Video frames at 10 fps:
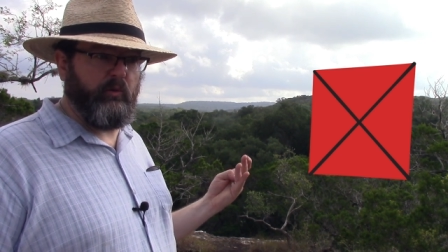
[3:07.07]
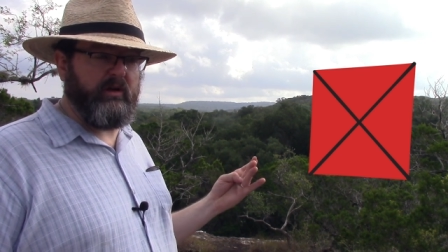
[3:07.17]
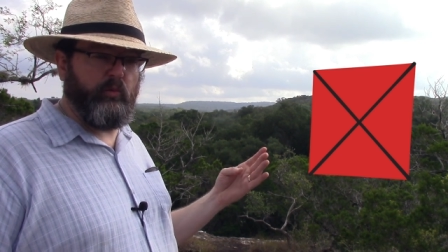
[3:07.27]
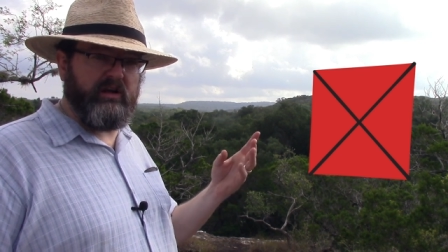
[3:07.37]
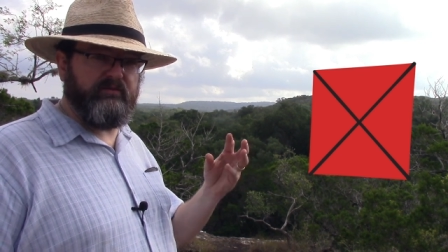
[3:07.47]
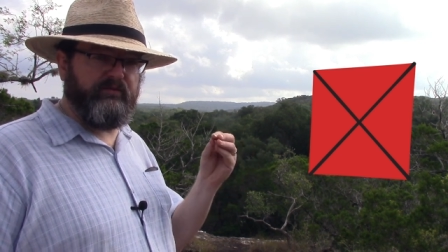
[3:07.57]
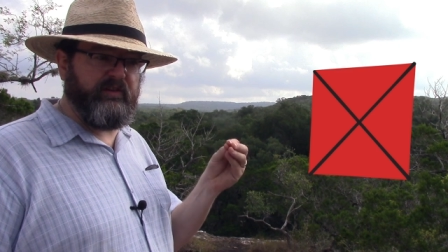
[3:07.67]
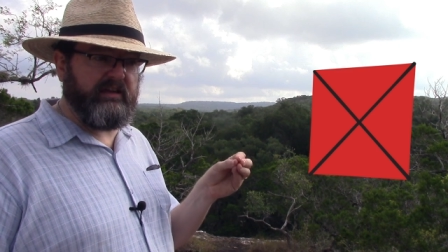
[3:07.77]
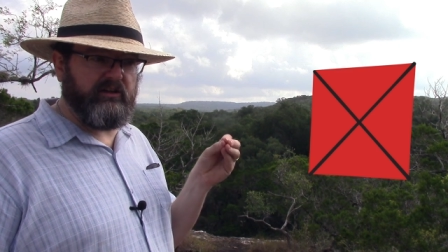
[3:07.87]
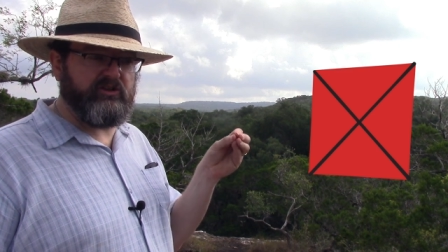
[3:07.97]
What, what
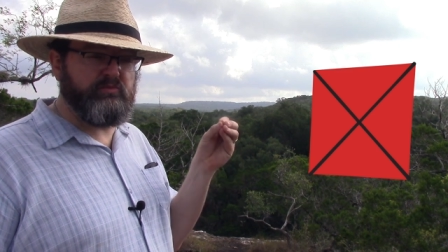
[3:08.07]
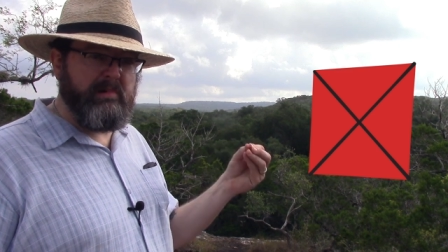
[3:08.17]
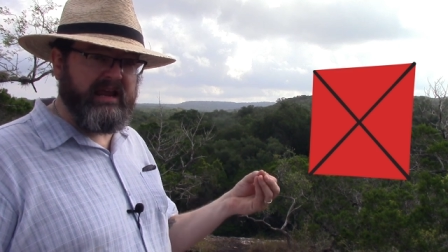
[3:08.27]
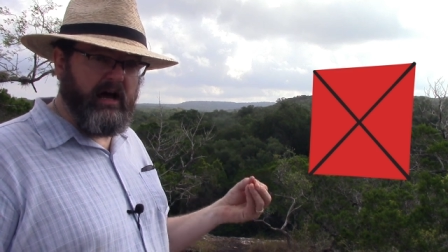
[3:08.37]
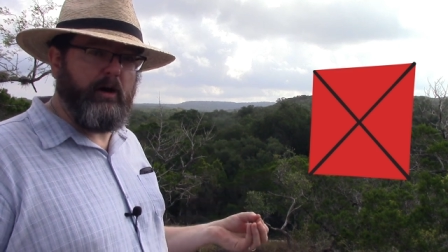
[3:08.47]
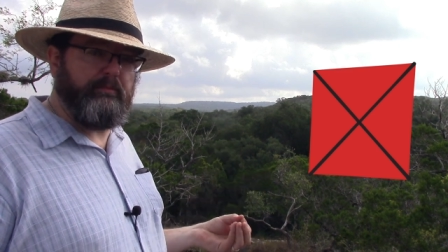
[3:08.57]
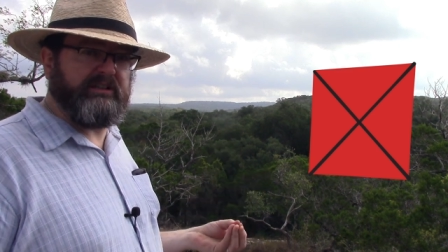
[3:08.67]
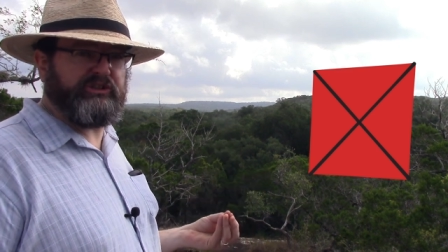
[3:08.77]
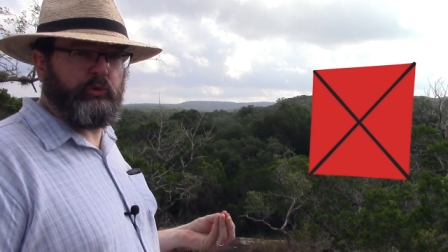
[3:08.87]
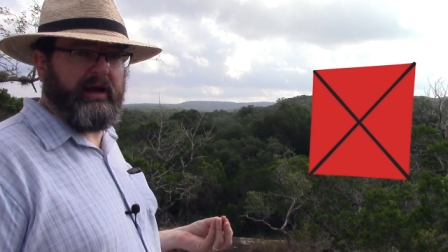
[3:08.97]
figures make up
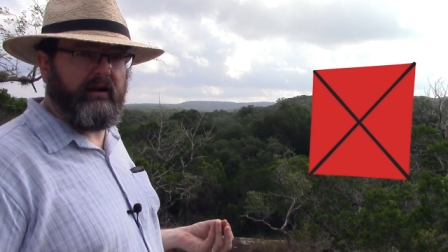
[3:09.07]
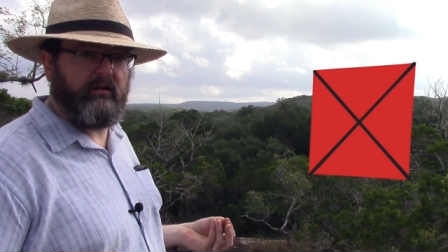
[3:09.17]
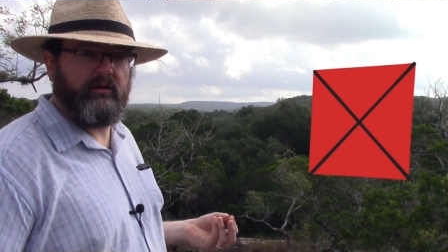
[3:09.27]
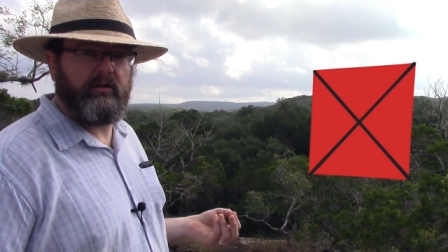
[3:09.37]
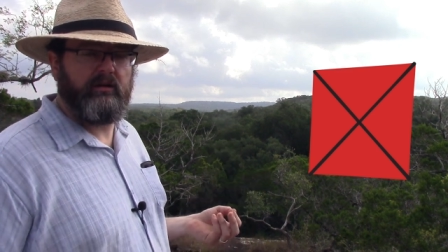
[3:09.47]
a square?